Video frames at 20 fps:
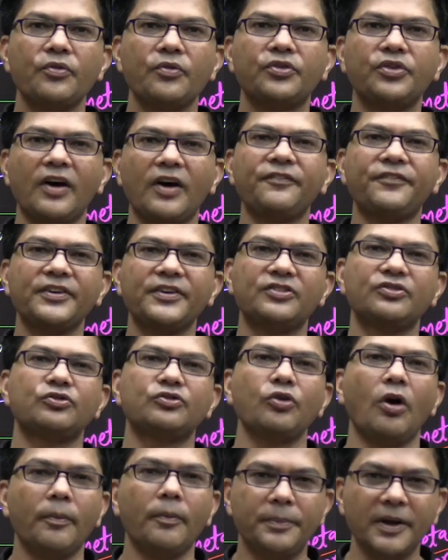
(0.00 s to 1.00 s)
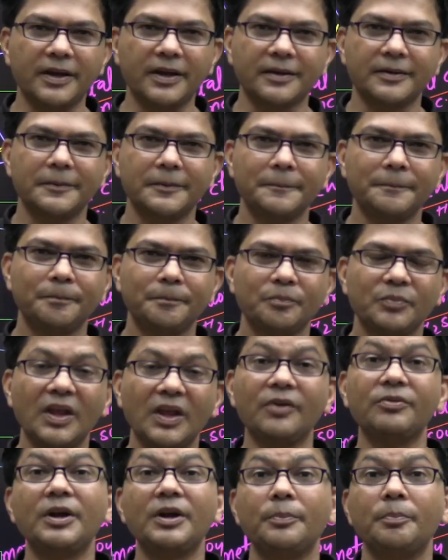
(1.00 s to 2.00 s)
Toughest topic.
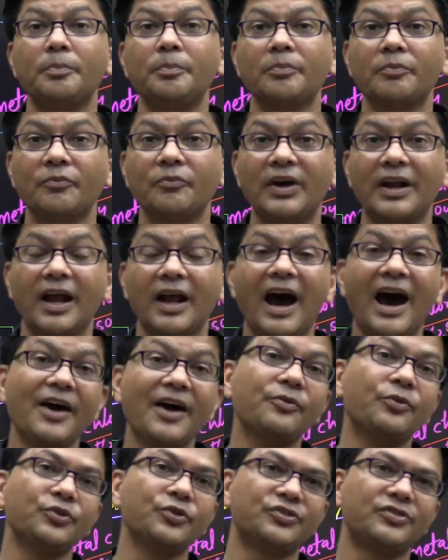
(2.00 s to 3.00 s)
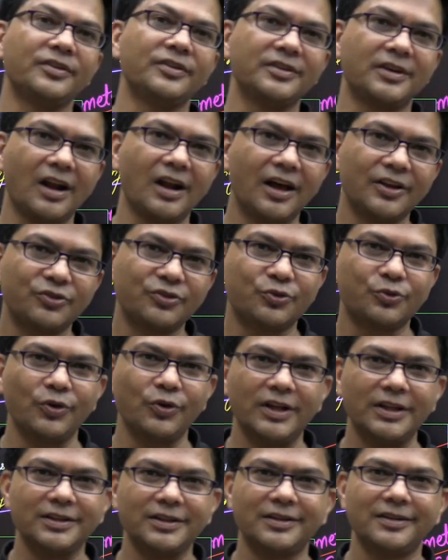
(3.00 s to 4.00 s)
Even when I was in class
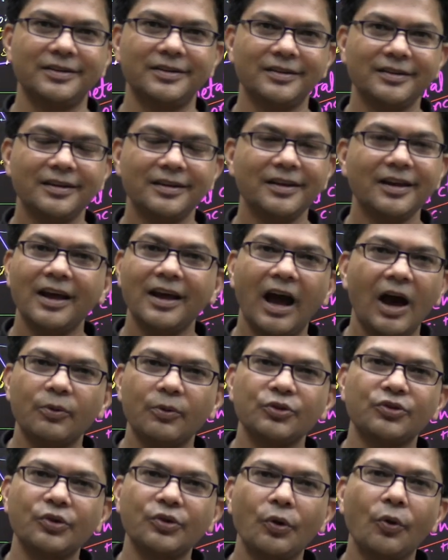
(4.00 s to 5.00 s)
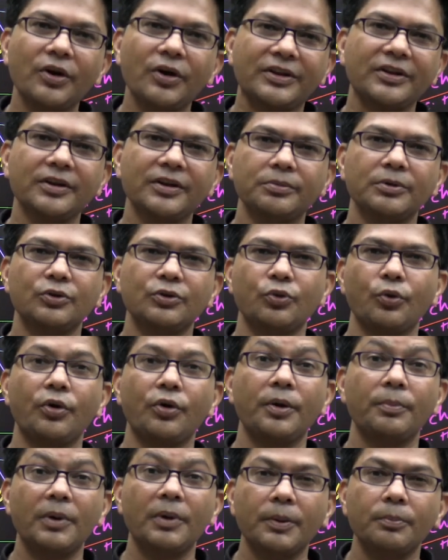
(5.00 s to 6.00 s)
12th, I was not able to
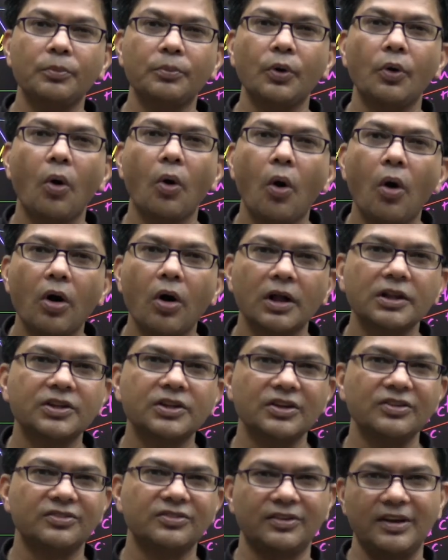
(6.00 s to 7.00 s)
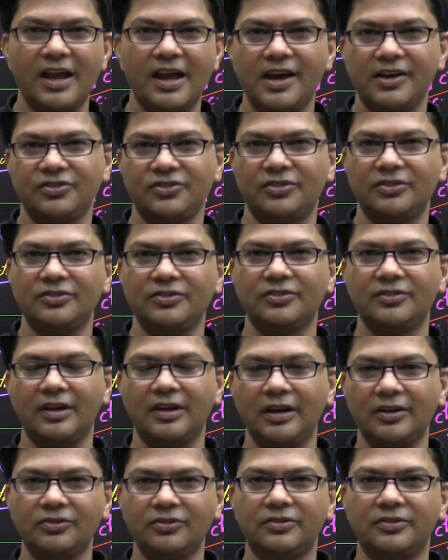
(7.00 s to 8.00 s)
remember all these reactions
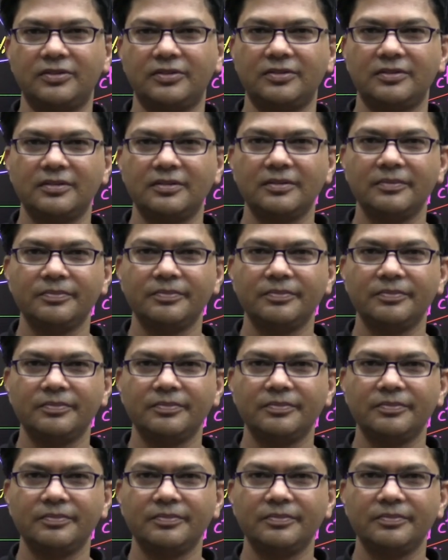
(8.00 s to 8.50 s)
kits.